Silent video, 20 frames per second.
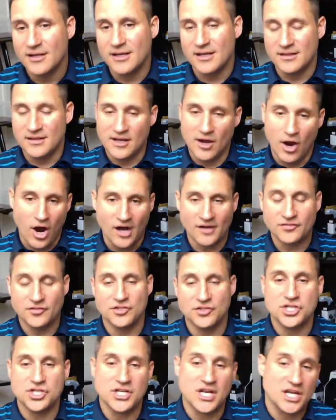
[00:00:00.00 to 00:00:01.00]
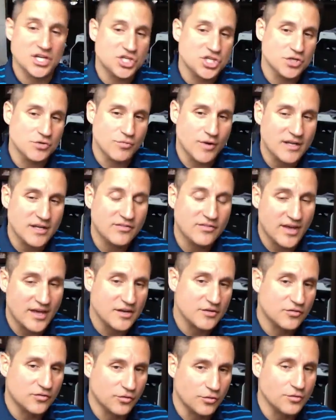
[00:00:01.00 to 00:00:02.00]
in the oxygenation rates
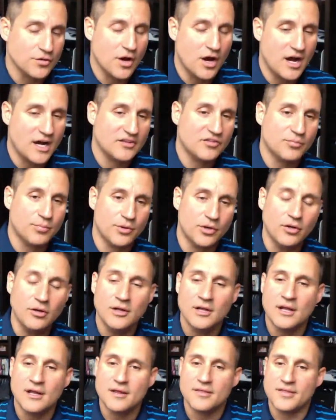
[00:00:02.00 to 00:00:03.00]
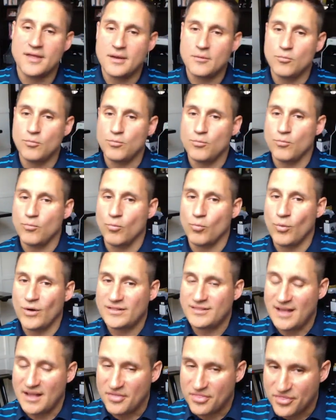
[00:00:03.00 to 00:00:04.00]
at a certain hospital than
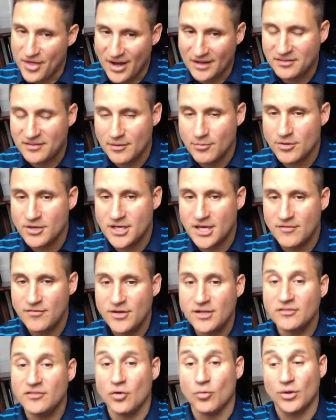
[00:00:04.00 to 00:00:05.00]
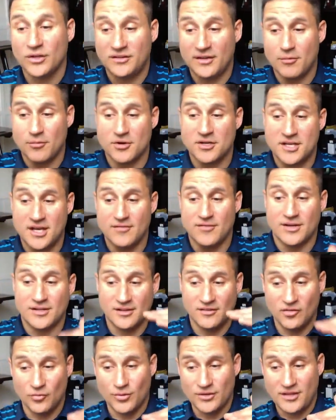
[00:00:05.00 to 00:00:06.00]
what they thought they were giving to what they were giving.
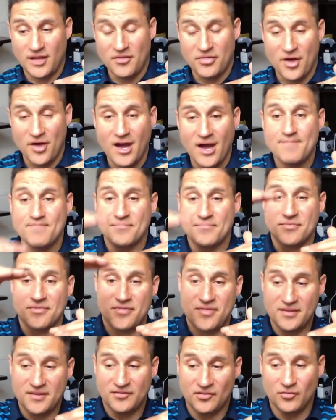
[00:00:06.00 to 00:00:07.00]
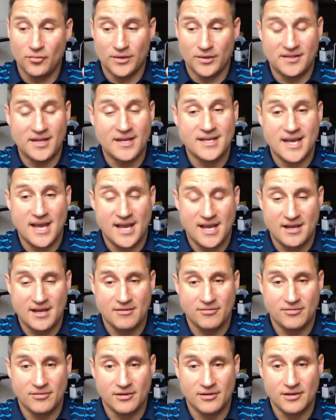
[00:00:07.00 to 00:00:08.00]
This is what they thought, this is what they
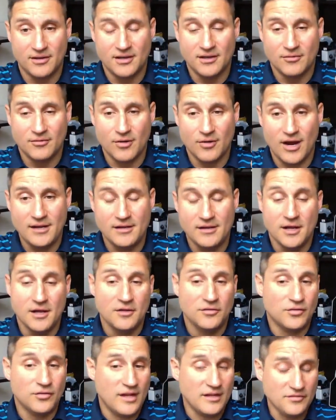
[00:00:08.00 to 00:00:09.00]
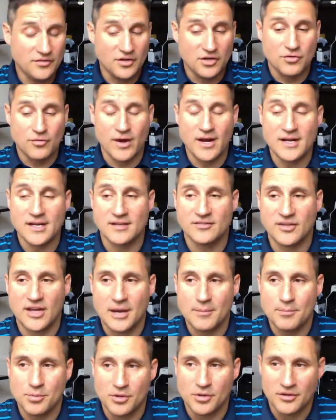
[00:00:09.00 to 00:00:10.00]
gave, right? So that's a great
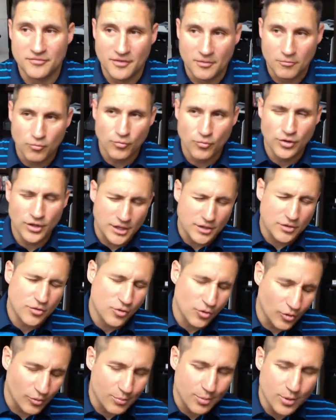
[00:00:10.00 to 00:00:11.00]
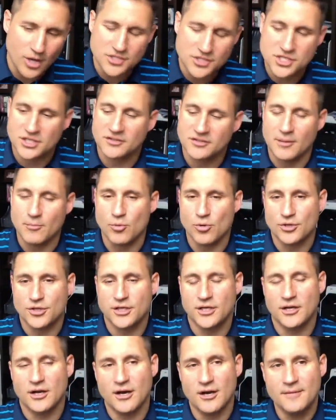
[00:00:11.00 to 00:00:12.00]
example of a really cool project I'm
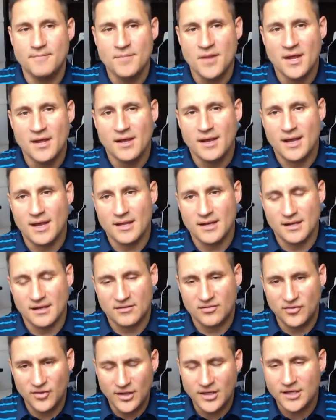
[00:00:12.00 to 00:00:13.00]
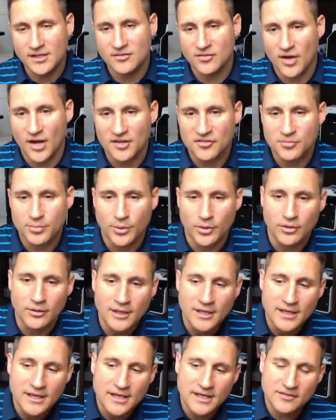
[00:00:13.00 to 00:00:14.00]
working on. And at Sick Kids
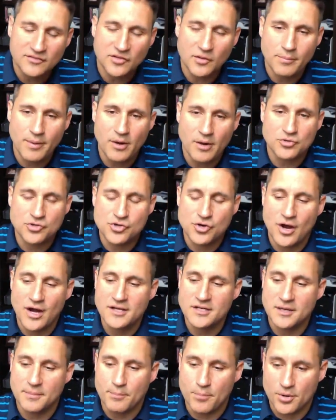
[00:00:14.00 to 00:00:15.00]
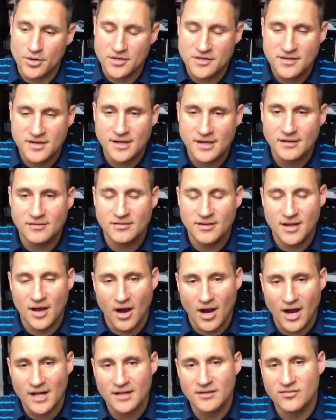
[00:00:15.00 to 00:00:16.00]
Hospital, it's about trying to predict
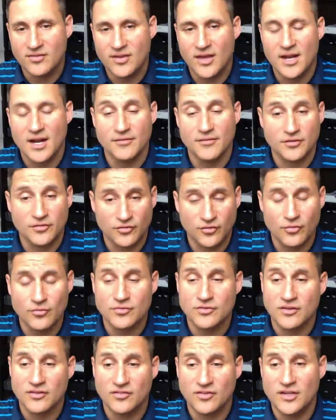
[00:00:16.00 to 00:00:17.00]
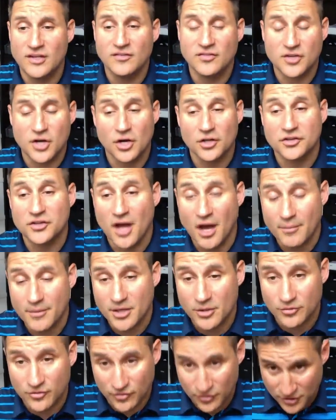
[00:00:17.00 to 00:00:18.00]
the onset of a certain disease called
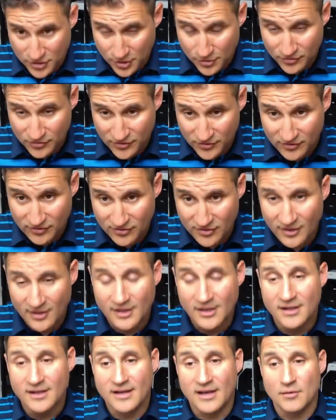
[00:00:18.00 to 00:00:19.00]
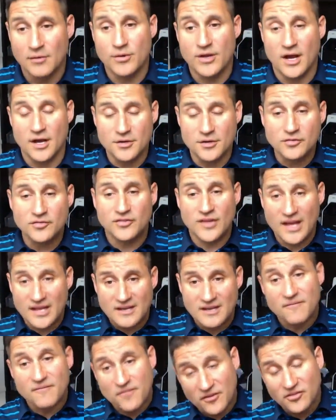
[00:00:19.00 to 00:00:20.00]
namiocercosis. And we
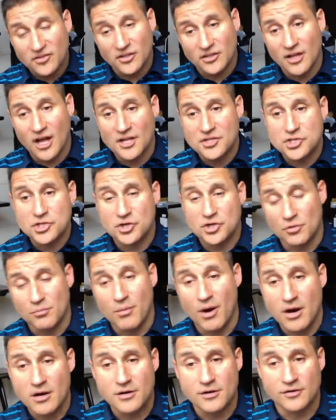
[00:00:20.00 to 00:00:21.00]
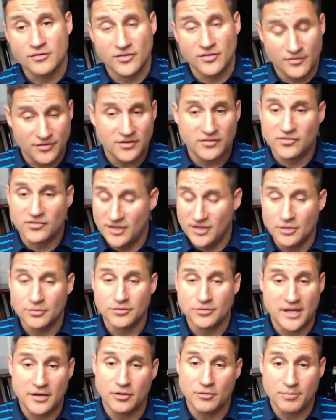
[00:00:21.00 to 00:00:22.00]
understand the physiological markers of this
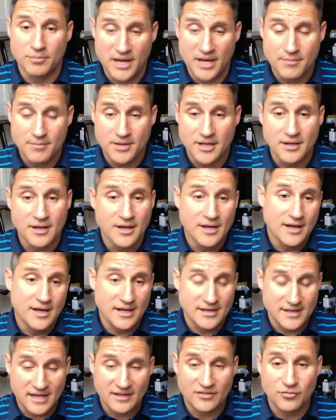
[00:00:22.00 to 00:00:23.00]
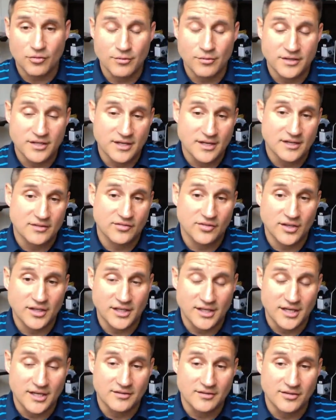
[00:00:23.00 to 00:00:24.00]
neonatal baby, and that's what we did at Sick
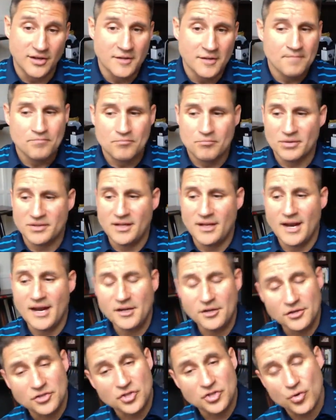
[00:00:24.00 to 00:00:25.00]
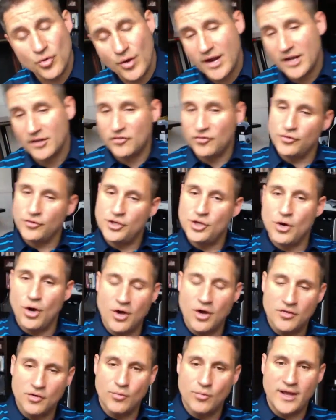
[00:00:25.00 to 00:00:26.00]
Kids. But then I could transfer you
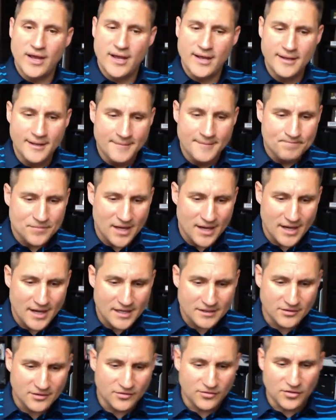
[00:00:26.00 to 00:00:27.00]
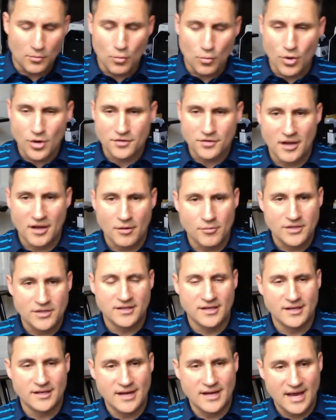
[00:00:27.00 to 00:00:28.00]
all the way uh, to some work that we
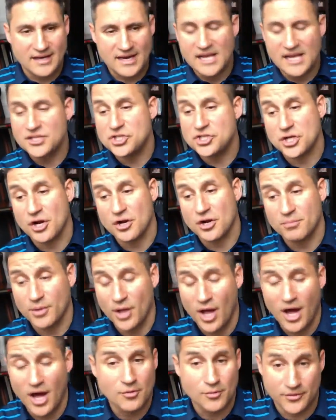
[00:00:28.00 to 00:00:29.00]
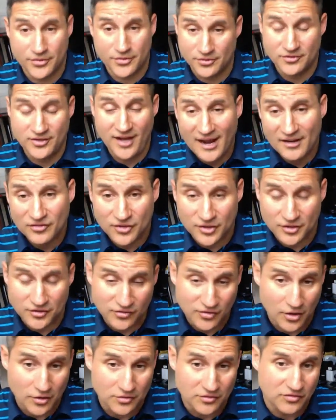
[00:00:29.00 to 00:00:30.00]
did at H&R Block with their tax
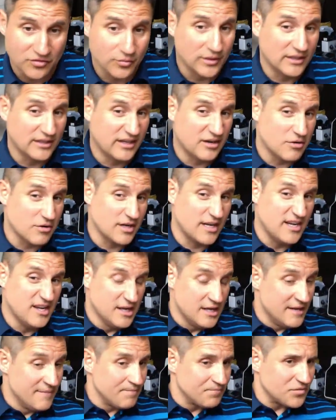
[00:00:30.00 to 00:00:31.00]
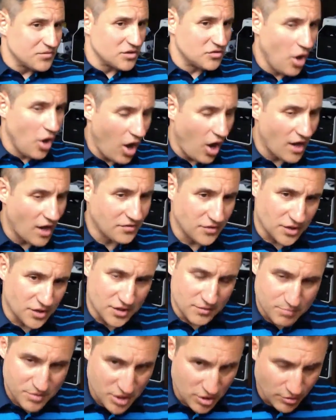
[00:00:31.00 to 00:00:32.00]
consultants. We literally taught the
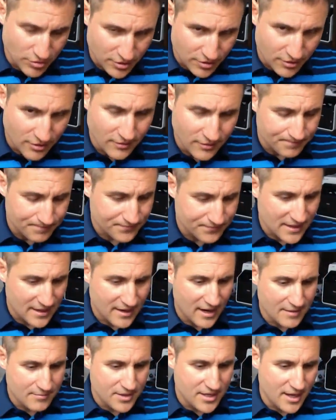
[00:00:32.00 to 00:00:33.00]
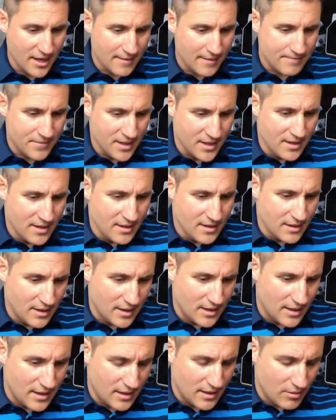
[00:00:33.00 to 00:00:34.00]
computer at IBM,
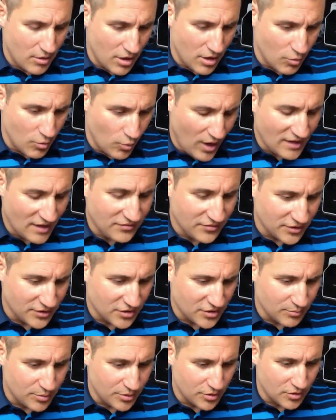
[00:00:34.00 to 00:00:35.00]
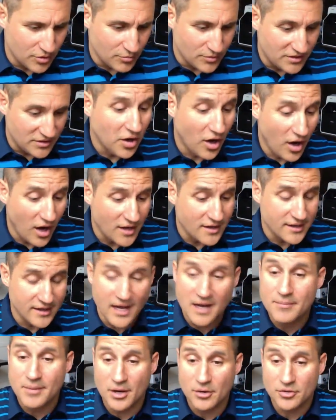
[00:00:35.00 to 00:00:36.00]
uh, our Watson computer, we taught it
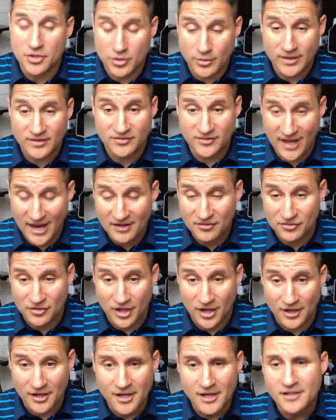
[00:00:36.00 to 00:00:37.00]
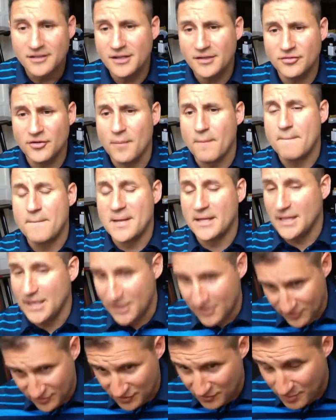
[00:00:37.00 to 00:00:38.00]
about U.S. tax law. These are millions